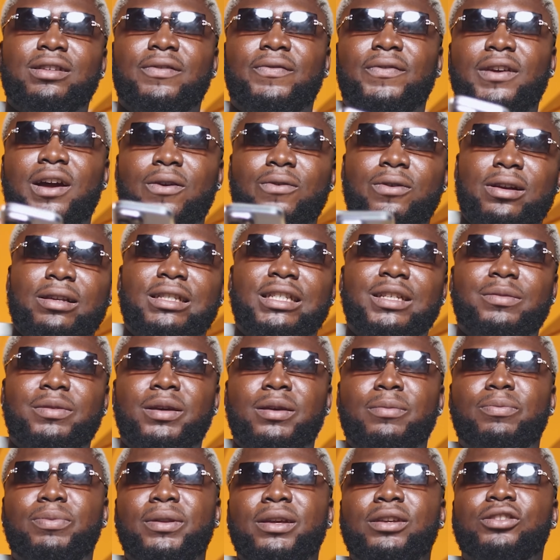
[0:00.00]
If you are watching
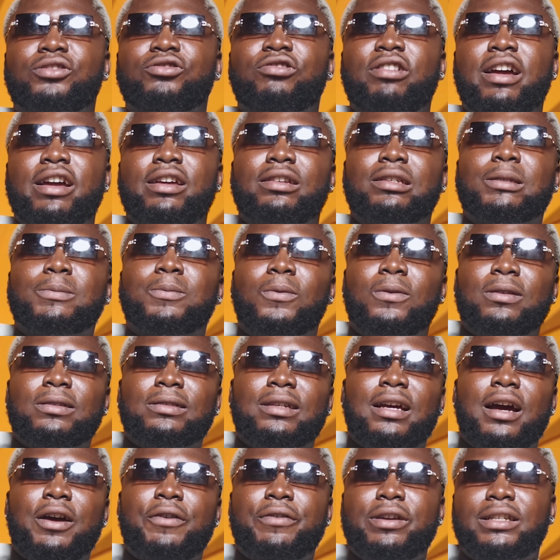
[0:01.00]
me, please try and
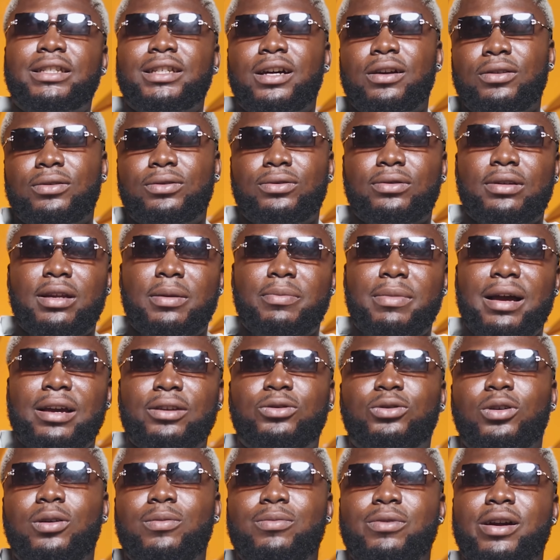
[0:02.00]
sponsor. Reach out to the
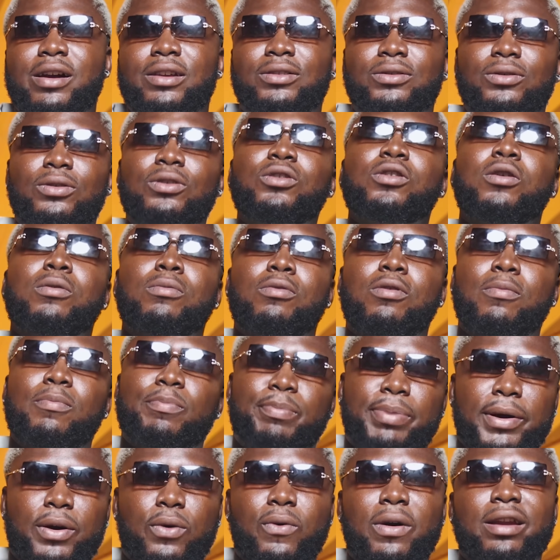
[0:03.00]
BUSTOP boys. One
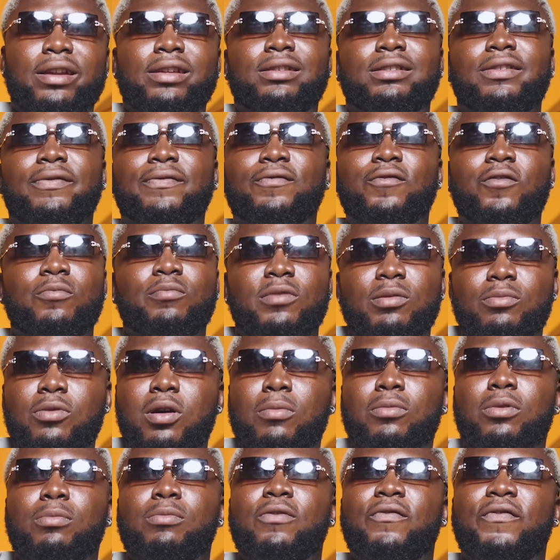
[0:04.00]
per quality phone. Be more
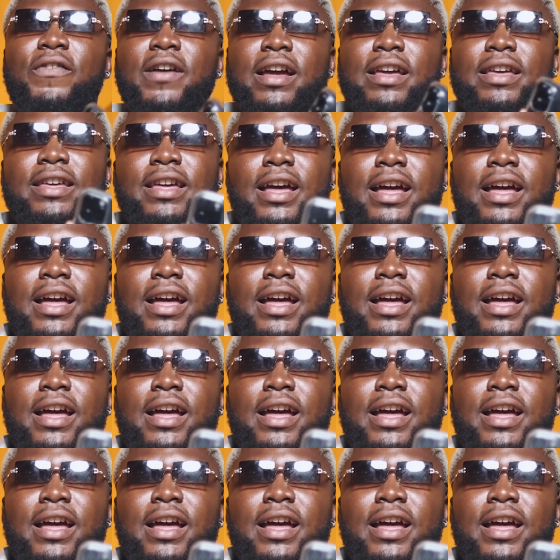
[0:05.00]
normal fine.